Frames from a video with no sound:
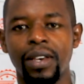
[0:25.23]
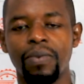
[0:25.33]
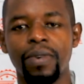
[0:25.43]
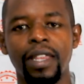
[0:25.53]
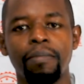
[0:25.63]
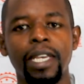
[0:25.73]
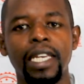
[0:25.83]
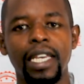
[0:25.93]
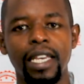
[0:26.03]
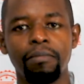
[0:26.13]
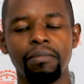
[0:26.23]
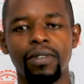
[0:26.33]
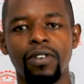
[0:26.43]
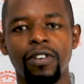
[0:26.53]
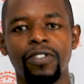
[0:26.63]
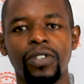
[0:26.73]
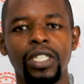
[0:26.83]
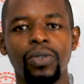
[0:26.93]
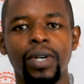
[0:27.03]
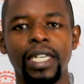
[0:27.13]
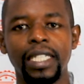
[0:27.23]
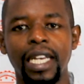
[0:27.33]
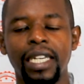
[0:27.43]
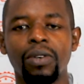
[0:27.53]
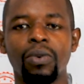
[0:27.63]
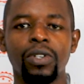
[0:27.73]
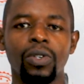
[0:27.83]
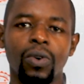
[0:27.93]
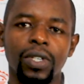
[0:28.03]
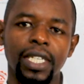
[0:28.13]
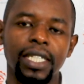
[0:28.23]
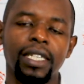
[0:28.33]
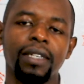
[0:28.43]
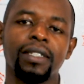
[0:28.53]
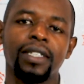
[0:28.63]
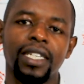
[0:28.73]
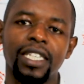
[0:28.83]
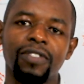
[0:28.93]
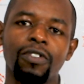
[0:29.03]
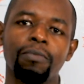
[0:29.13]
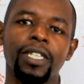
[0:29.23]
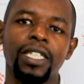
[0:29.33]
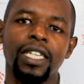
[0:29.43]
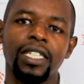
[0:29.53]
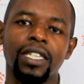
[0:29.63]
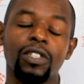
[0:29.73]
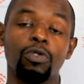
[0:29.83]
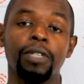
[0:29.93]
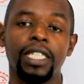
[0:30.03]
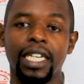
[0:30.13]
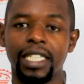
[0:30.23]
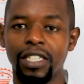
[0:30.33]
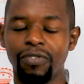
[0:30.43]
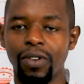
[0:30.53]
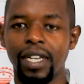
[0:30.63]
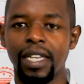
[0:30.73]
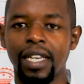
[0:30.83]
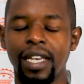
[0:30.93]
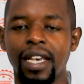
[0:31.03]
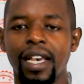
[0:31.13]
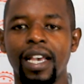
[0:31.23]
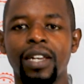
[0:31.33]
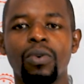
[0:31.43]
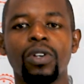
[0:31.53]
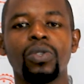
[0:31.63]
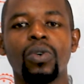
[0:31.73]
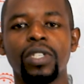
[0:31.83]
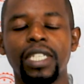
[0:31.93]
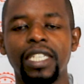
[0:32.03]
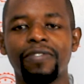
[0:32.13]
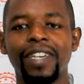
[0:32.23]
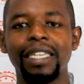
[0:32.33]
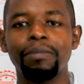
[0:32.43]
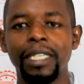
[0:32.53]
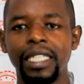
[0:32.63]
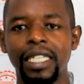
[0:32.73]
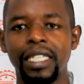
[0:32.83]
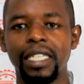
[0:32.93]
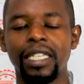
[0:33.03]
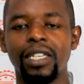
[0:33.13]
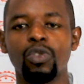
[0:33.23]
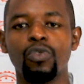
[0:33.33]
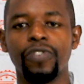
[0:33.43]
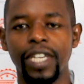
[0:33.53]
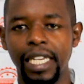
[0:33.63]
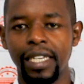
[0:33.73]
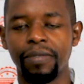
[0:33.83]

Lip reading: with the main aim of trying to understand what causes successful business to be successful and what causes failed businesses to fail,